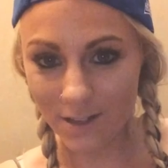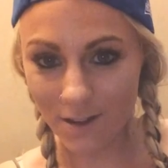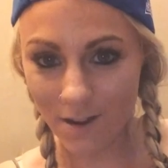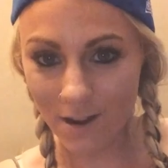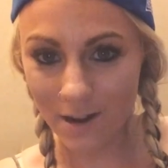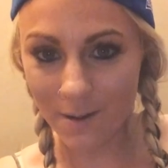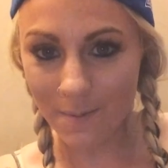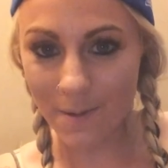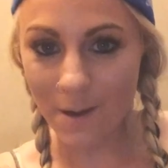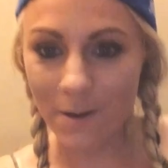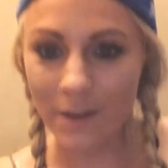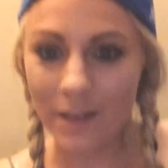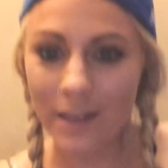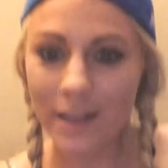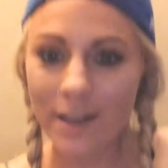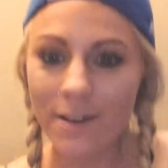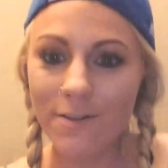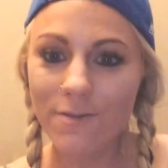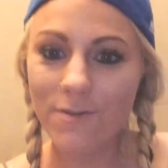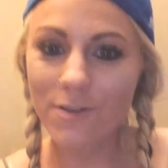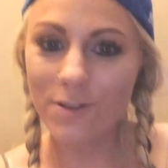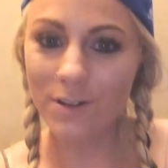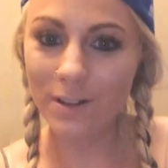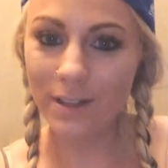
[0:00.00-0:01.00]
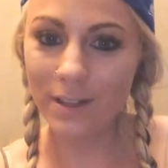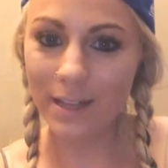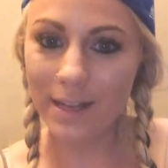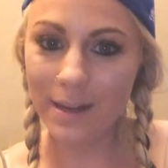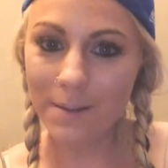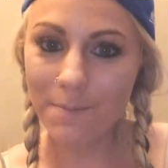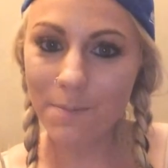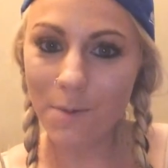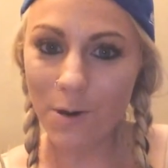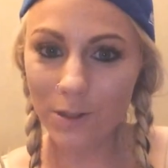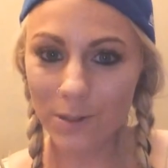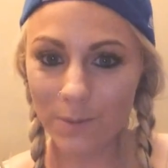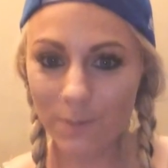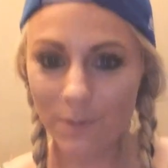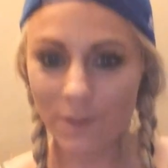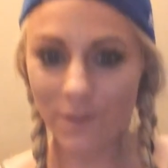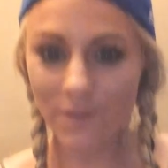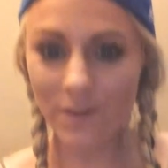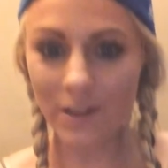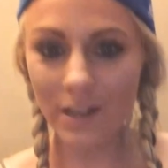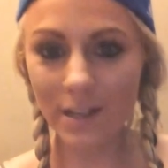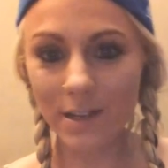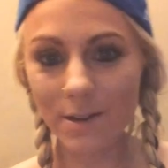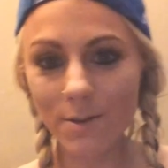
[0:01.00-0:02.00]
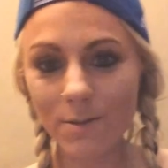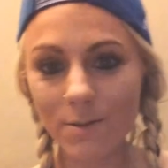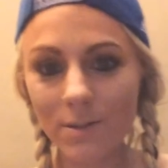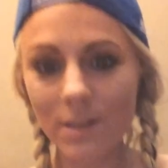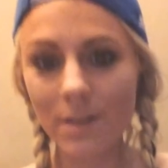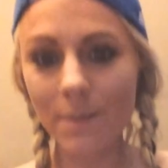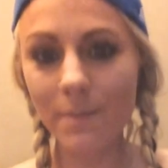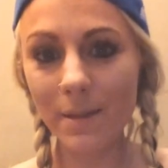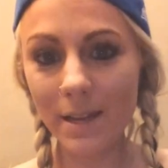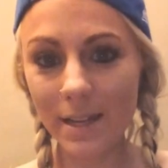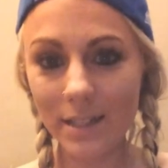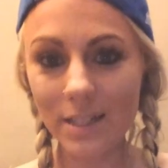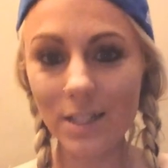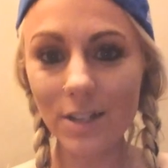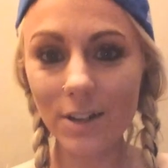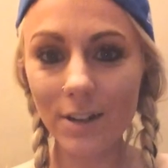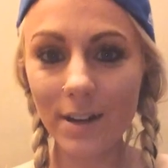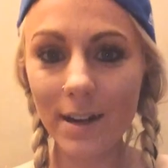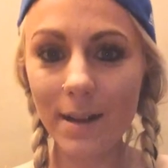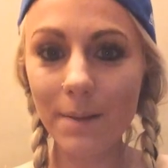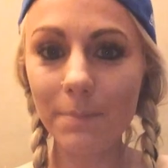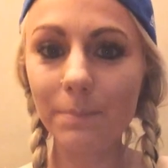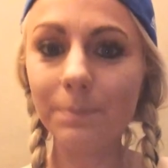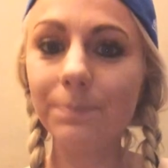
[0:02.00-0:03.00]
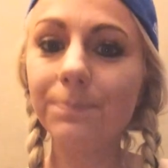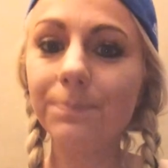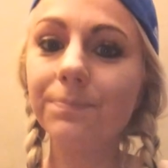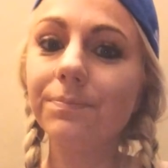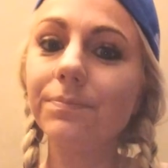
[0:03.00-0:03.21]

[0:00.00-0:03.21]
on about it for like multiple videos on my Instagram.